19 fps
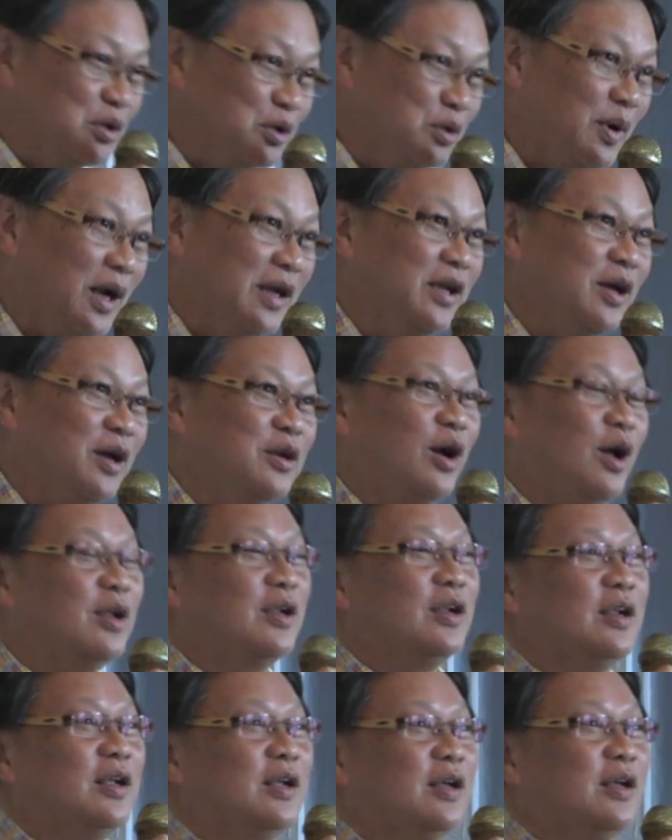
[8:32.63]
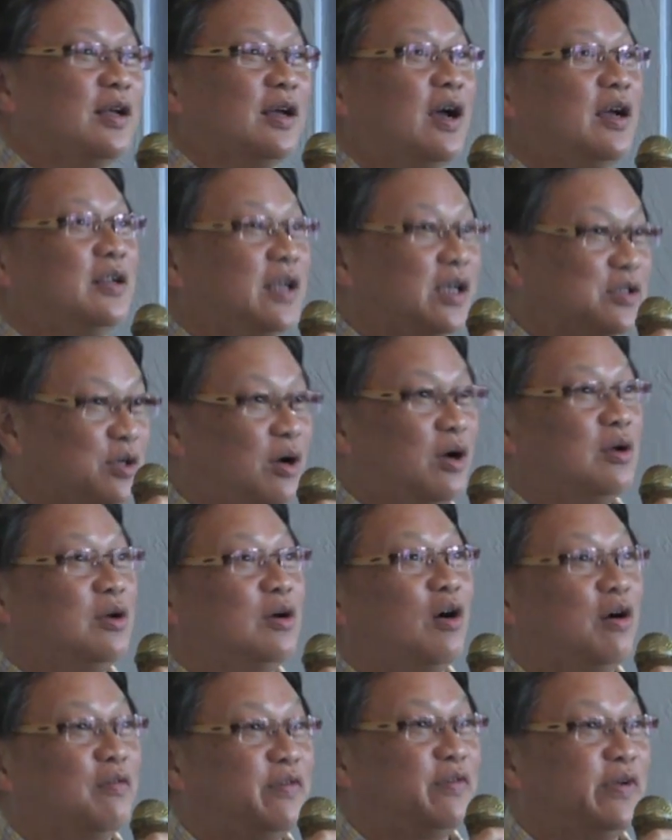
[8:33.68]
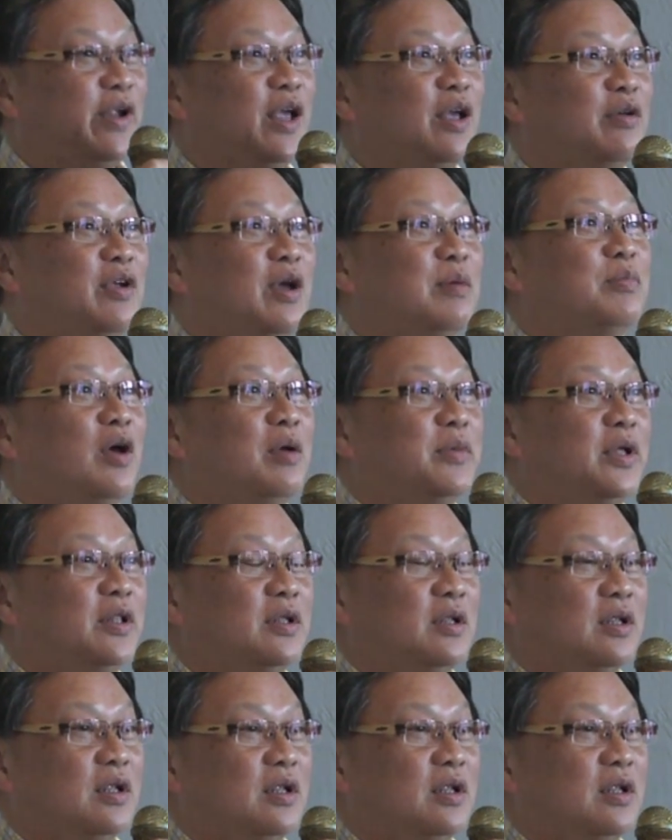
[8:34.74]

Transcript: You want it or not? That's called offering re-employment.